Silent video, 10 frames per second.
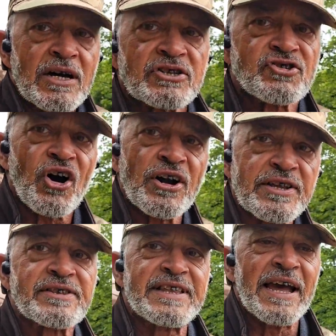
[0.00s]
and trying
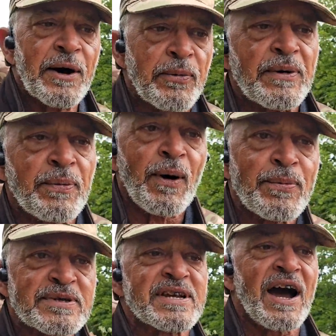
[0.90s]
to deal with
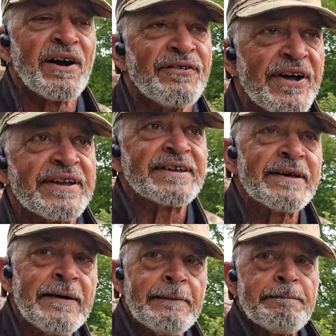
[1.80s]
what was COVID,
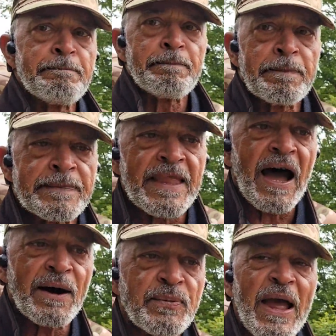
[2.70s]

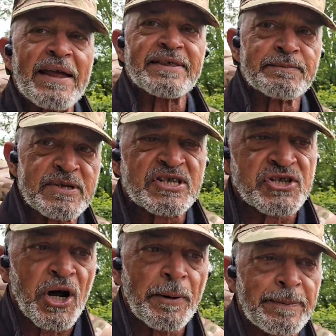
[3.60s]
no, we had them
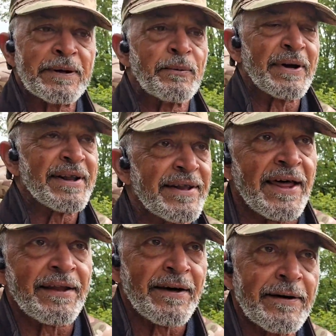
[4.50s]
sniping at one
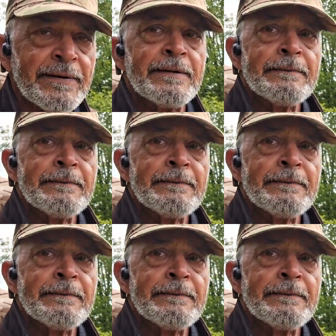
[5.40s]
another.